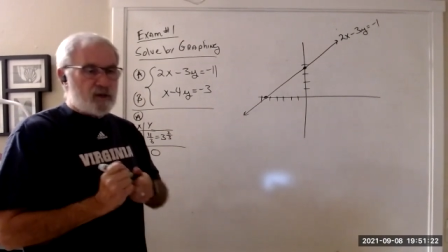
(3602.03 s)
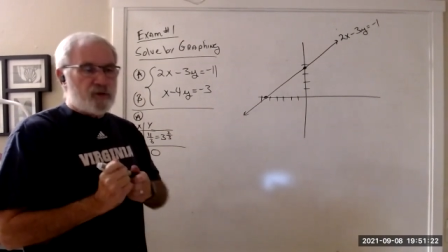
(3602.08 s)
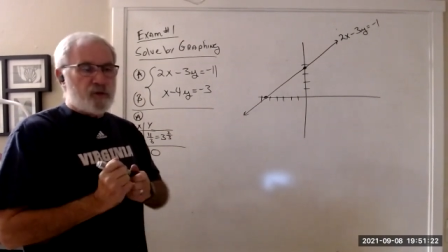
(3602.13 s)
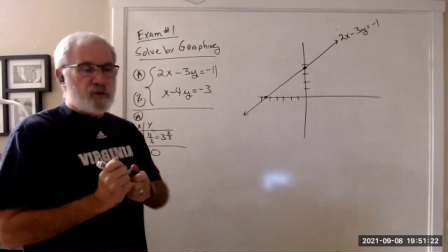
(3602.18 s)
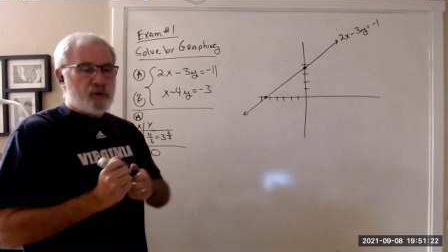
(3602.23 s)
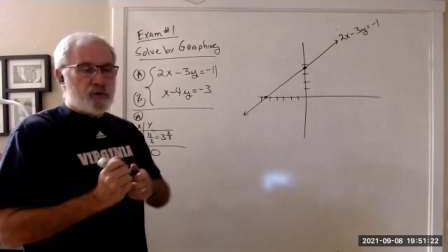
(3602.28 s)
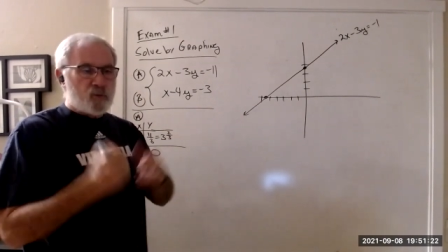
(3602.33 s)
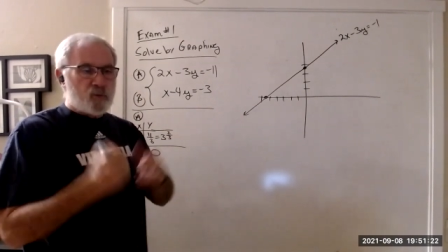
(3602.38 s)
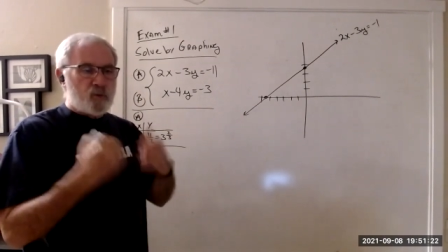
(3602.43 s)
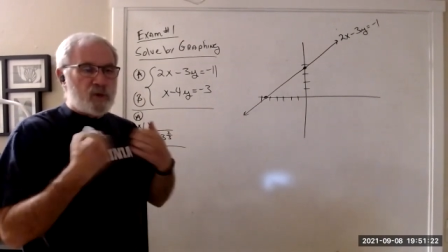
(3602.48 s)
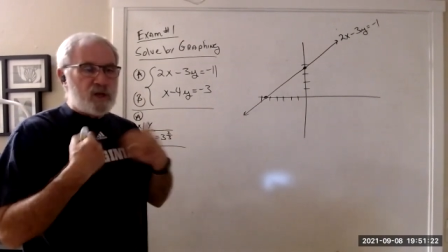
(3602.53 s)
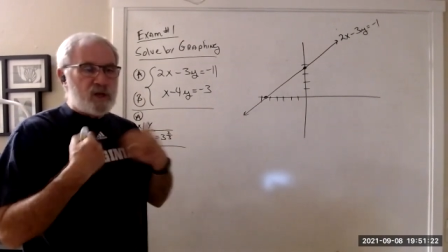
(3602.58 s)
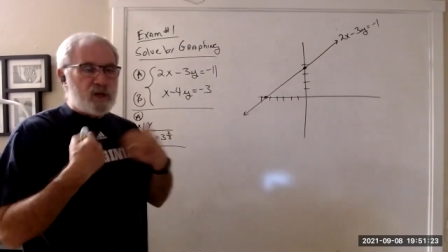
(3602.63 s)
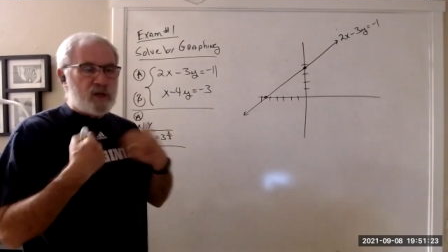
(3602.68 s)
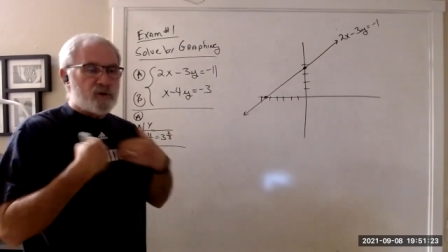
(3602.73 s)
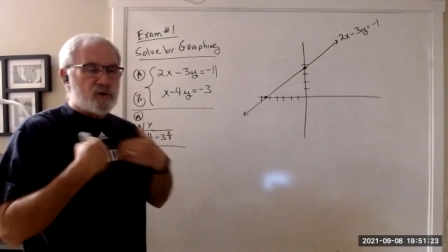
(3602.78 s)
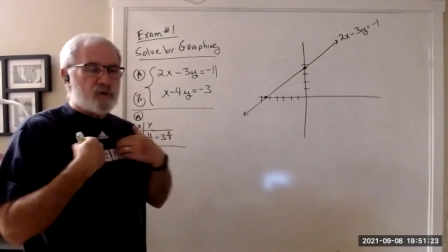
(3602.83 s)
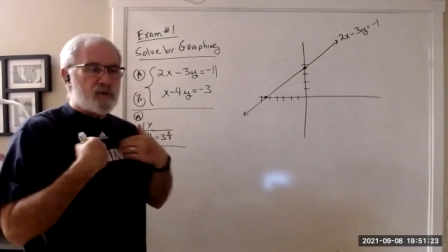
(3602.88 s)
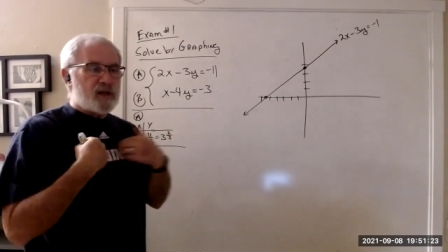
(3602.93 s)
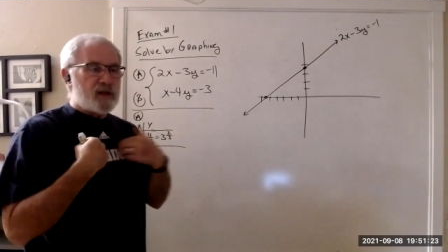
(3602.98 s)
the
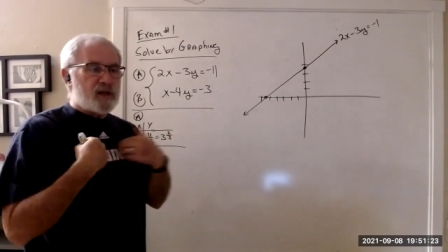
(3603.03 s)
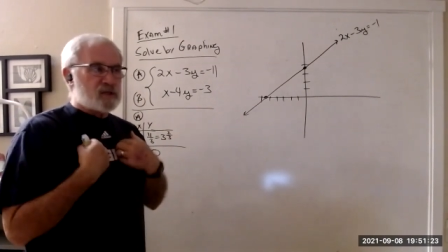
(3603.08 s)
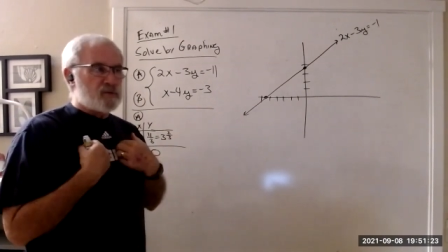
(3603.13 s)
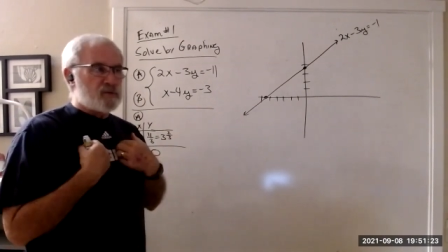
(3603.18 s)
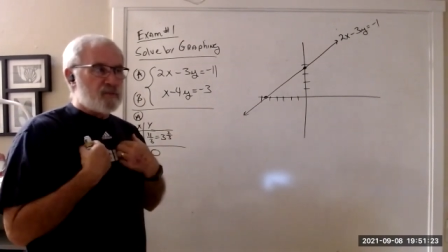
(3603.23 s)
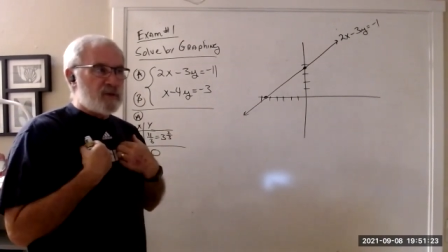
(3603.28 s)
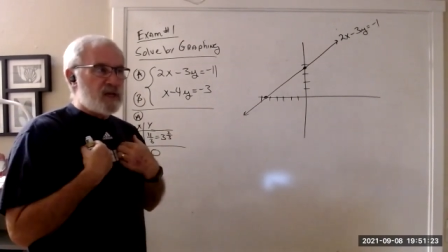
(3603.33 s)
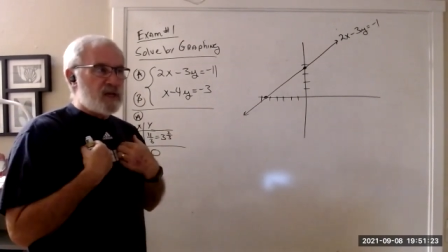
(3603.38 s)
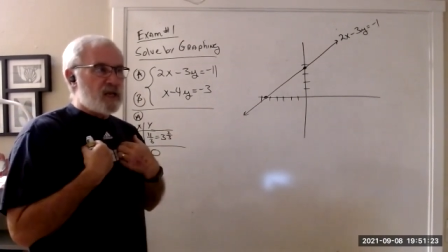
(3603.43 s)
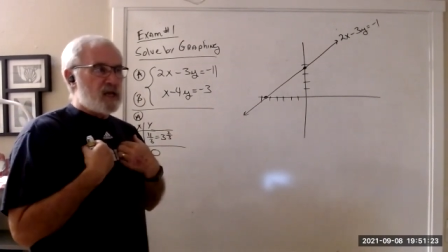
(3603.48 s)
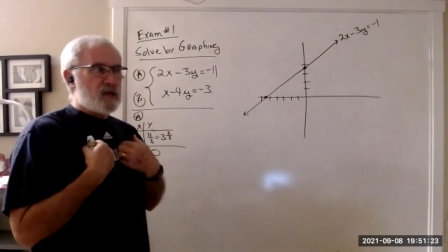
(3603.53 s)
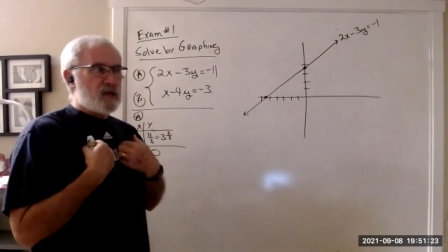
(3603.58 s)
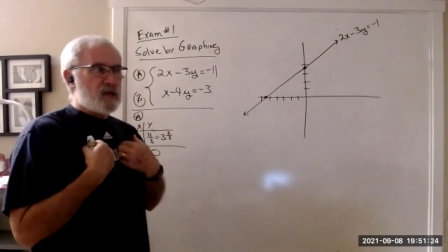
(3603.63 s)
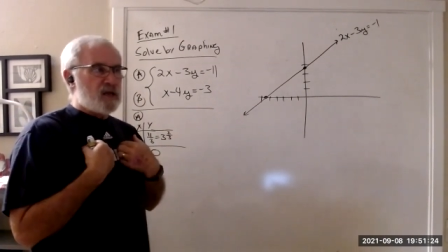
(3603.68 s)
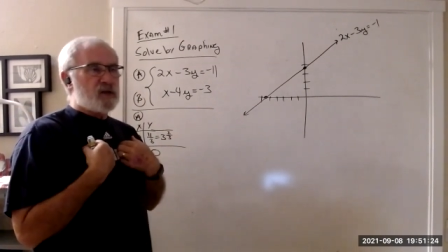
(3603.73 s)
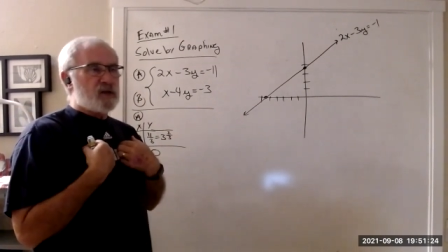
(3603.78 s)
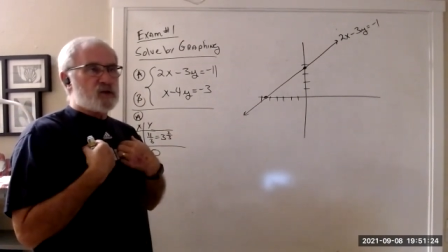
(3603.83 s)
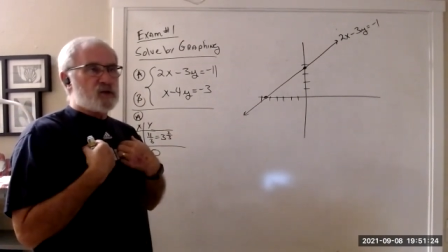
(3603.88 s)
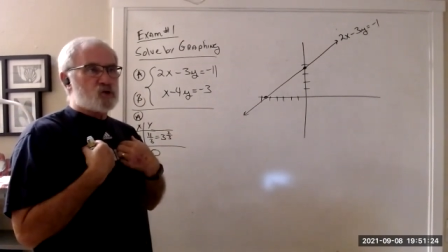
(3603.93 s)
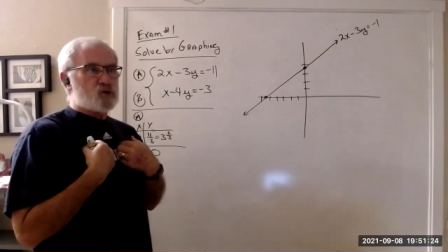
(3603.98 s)
reader, that's me,
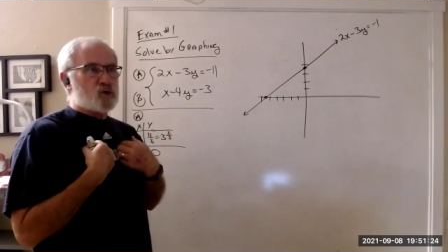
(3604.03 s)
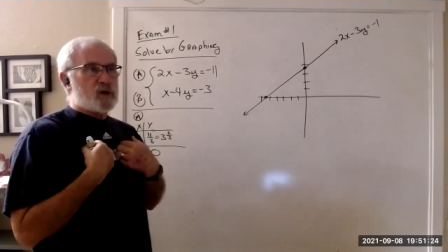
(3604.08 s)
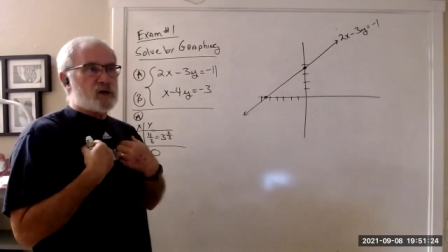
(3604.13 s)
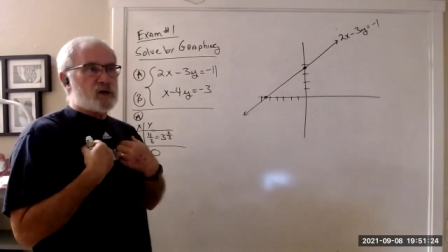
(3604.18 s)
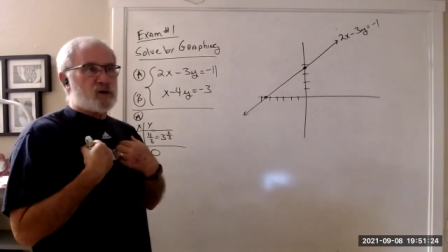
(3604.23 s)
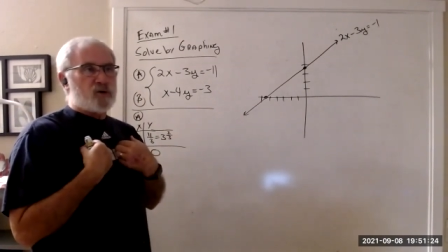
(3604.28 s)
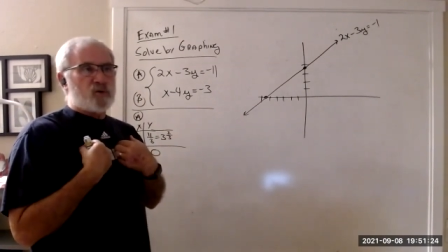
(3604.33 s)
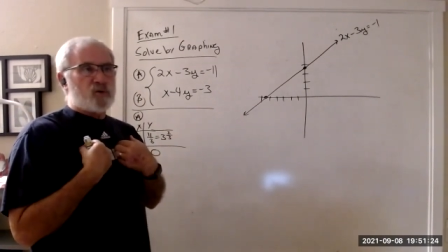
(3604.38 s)
the instructor